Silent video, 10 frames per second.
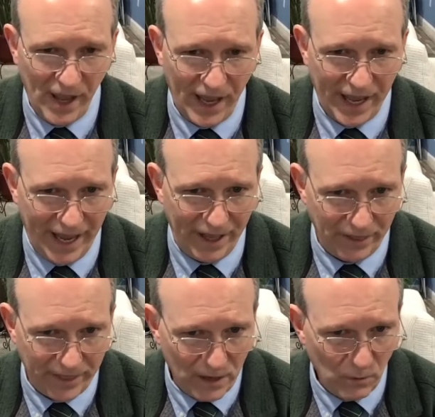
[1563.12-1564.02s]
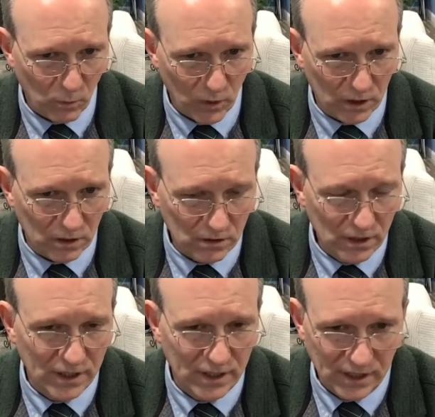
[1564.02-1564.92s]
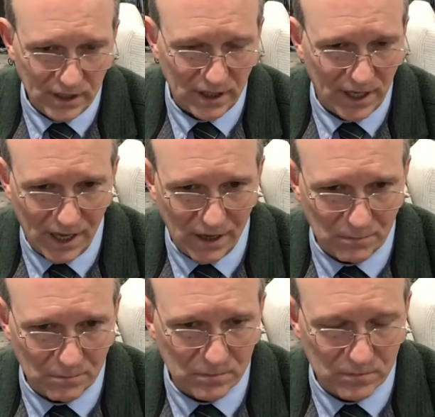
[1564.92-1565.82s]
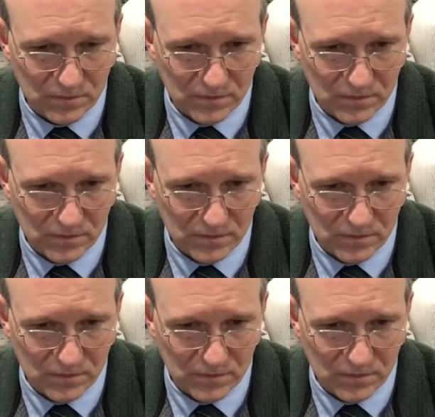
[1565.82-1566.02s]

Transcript: And then we'll we'll